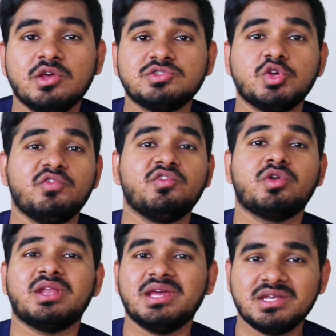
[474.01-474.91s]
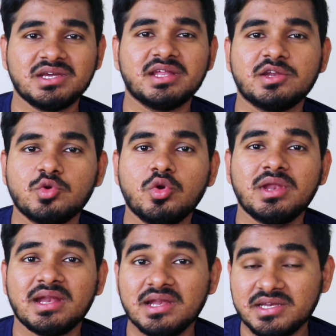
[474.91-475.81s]
so if you can integrate google
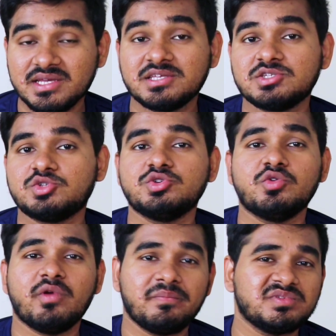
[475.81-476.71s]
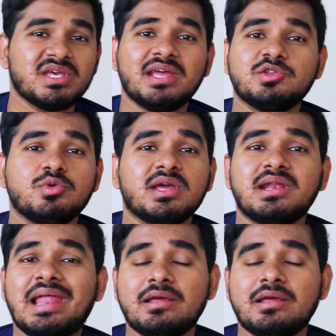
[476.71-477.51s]
analytics to your website you can